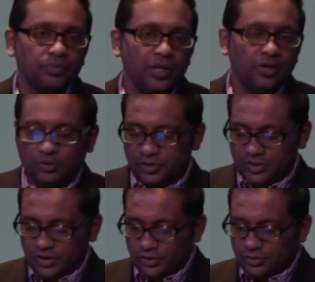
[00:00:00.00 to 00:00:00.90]
They
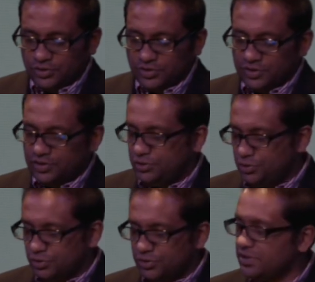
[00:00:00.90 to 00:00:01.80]
included theologians,
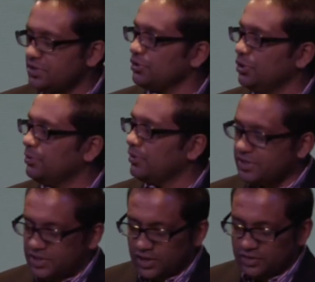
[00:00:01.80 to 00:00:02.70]
jurists, human
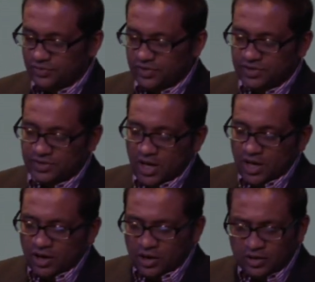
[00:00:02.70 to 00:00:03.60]
rights activists,
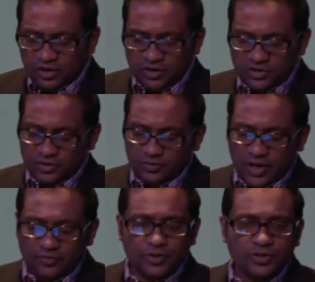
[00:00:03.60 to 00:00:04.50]
Holocaust
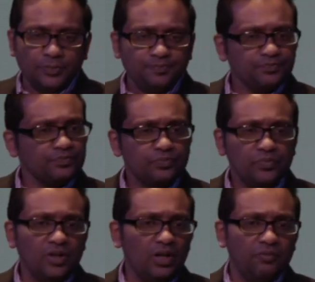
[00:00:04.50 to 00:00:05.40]
survivors,
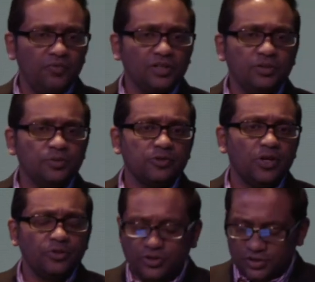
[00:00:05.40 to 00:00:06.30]
victims of
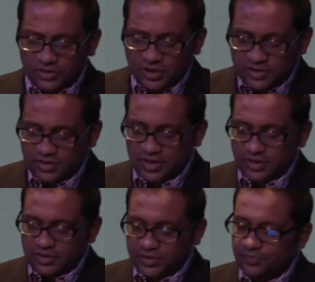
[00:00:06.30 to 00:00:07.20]
other
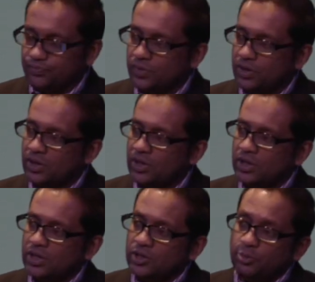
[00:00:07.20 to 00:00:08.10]
genocides.
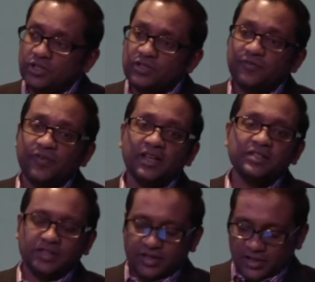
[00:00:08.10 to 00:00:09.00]
The book is a
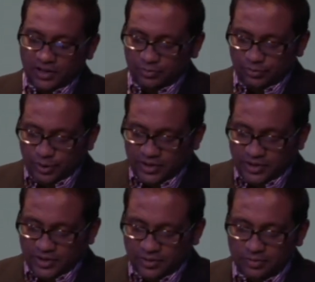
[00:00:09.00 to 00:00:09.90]
fascinating
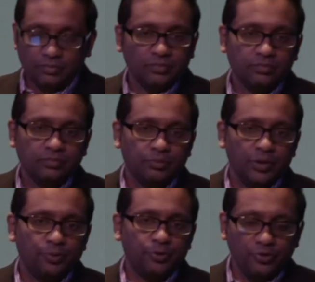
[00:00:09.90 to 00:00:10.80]
read,
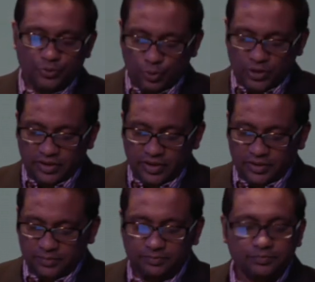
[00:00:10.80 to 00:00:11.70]
but it proves one
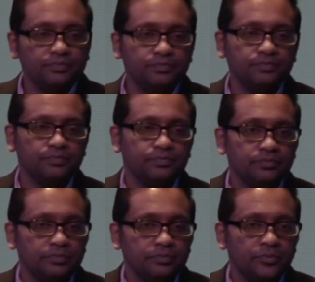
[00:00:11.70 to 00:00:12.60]
thing
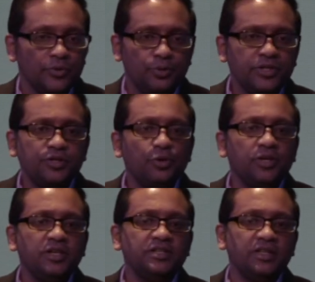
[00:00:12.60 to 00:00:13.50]
there is no
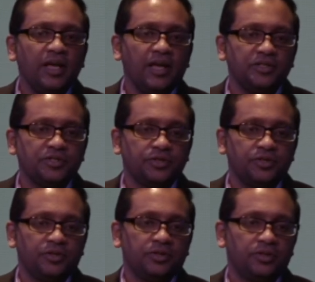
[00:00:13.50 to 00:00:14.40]
easy
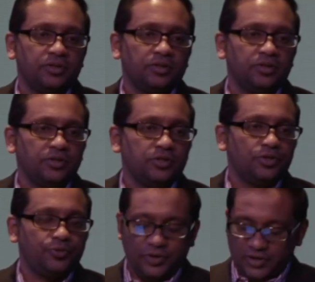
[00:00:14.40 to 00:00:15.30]
answer
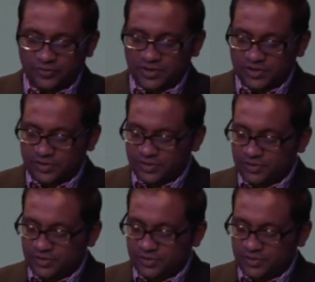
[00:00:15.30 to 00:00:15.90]
to forgiveness.